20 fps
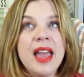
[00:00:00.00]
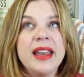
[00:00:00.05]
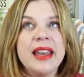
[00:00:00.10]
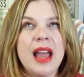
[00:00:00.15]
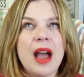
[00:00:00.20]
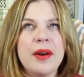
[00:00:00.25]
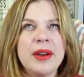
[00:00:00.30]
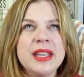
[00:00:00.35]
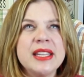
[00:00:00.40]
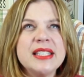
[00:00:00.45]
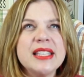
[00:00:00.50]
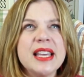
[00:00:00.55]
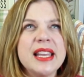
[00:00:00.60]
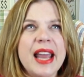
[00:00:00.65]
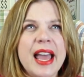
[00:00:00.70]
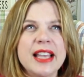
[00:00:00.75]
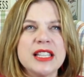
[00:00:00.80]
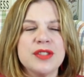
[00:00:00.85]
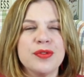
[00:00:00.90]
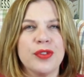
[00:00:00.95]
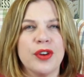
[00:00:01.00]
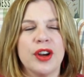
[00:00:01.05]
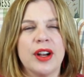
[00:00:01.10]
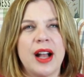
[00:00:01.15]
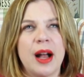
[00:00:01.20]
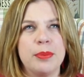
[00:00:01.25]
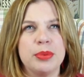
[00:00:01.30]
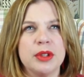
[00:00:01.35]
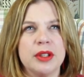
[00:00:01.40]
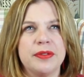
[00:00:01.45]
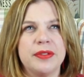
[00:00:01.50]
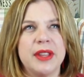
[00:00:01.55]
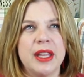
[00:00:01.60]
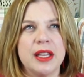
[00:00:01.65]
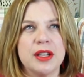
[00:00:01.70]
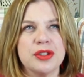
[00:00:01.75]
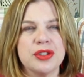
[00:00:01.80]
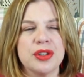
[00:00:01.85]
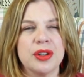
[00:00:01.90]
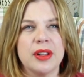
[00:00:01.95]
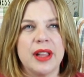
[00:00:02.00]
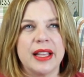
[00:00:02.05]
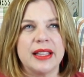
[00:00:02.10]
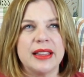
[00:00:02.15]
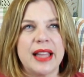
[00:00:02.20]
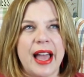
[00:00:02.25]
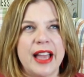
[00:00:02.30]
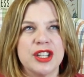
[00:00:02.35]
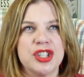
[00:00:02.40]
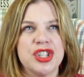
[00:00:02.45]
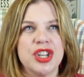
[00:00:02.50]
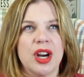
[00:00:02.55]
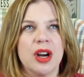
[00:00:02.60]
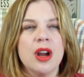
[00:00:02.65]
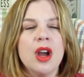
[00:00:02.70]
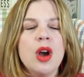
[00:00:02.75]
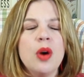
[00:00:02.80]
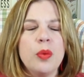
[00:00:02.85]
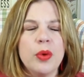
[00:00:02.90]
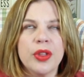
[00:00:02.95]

Now he did ask for a couple of things like last year.